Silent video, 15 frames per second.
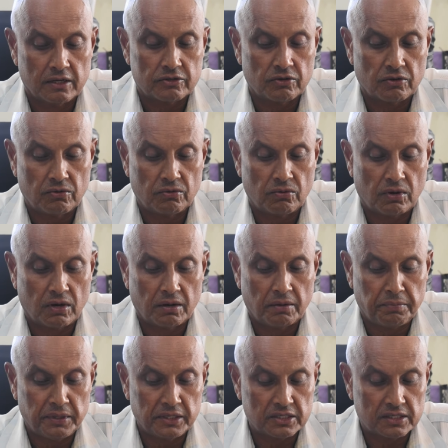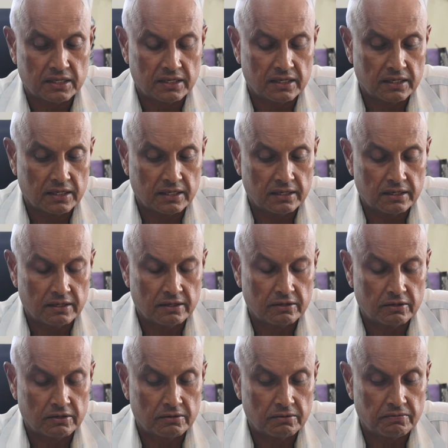So
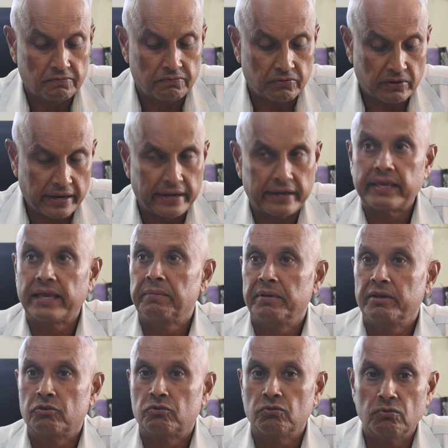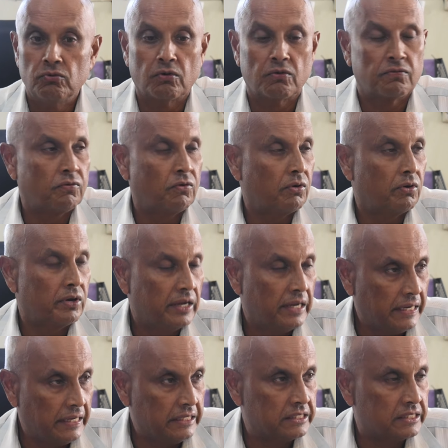Mr. Fry came in to look for
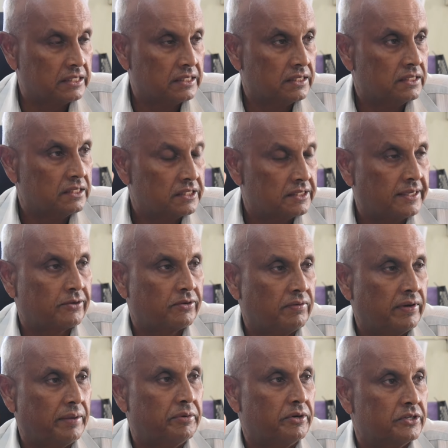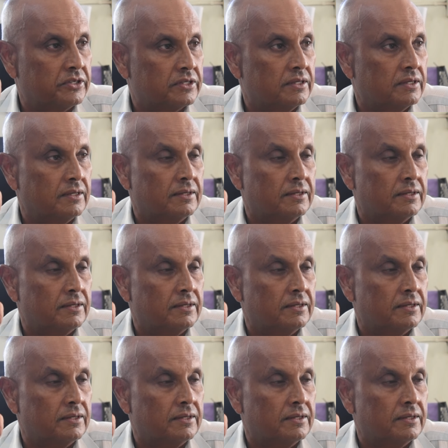his set of laborers.